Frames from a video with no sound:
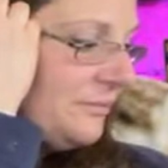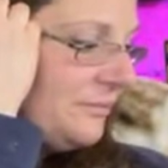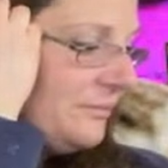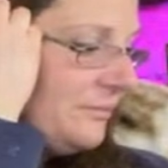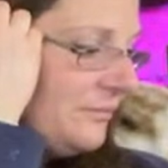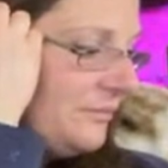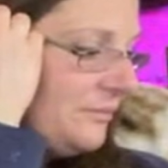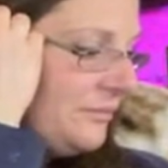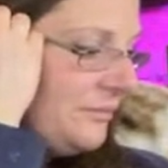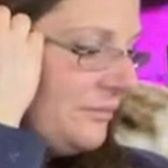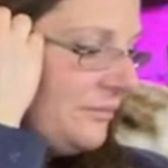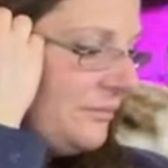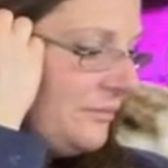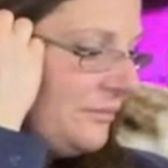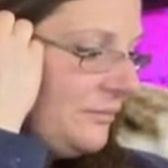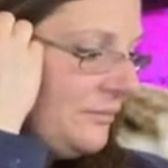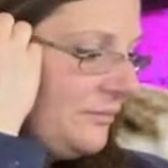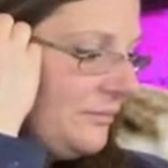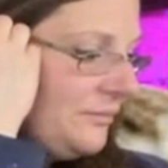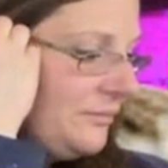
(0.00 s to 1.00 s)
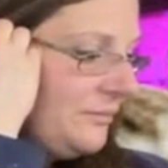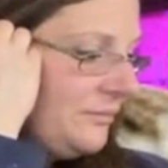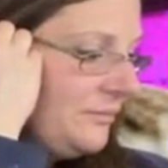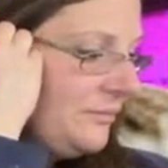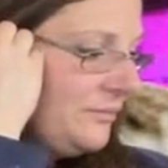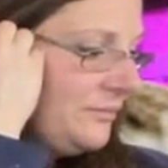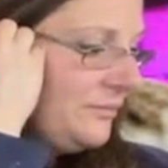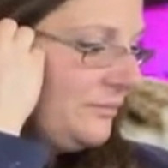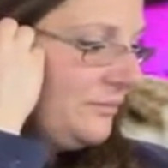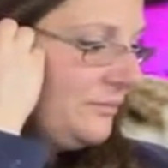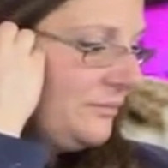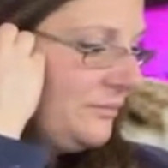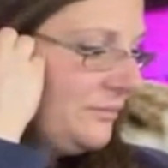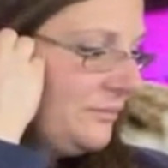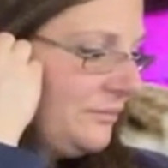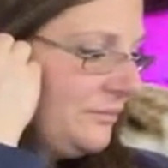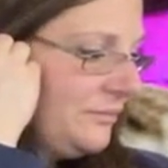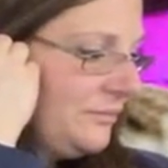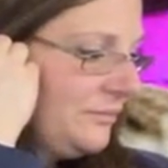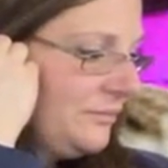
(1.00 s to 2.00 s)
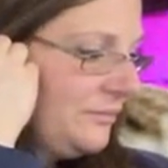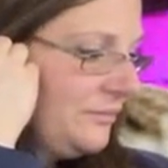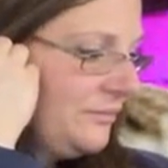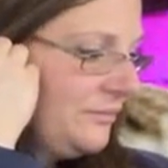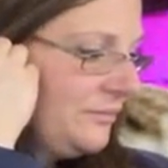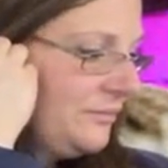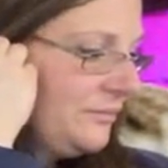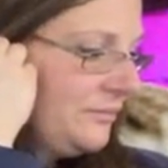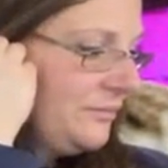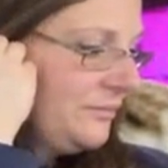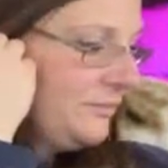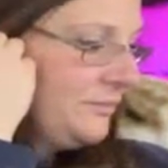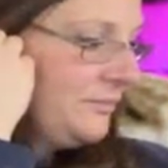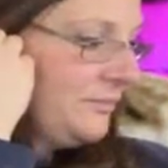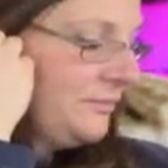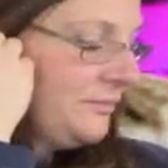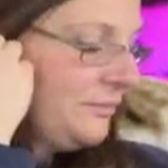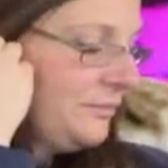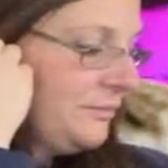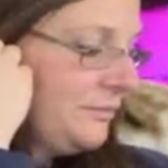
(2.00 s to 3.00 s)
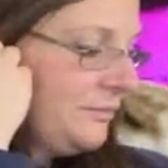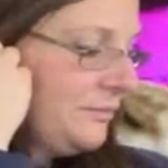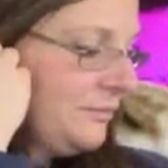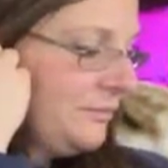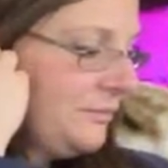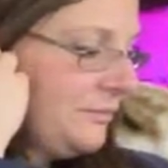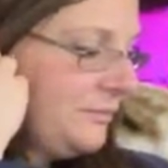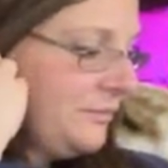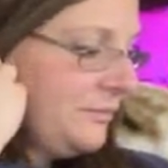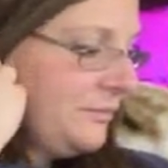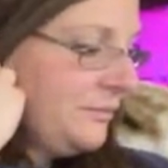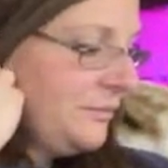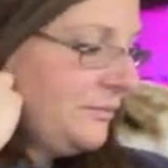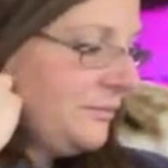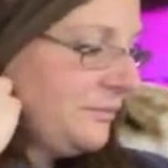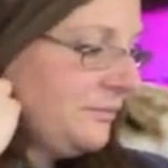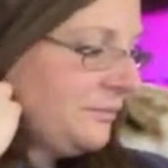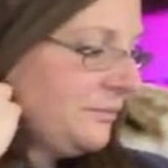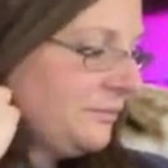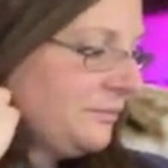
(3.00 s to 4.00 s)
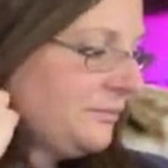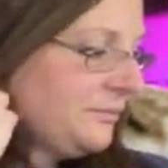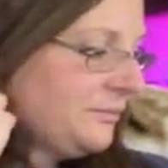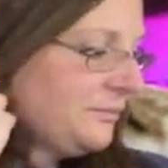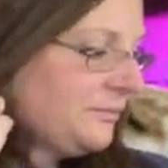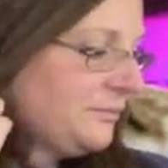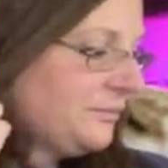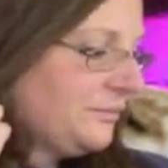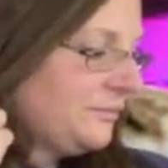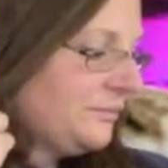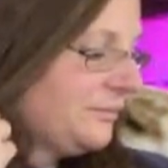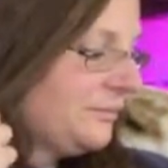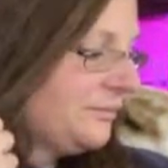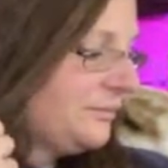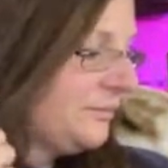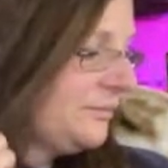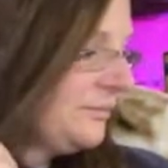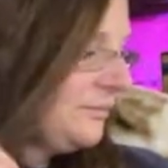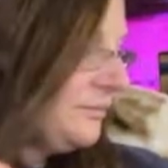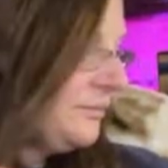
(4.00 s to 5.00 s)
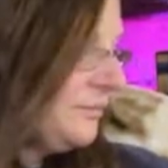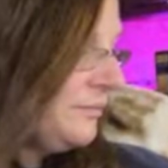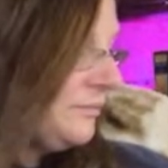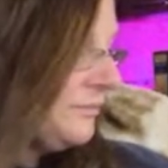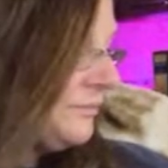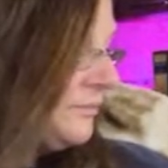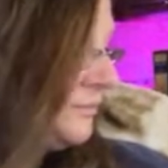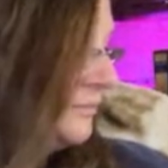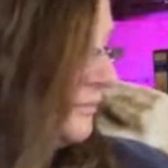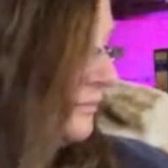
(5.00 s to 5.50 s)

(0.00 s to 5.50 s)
This person isn't speaking.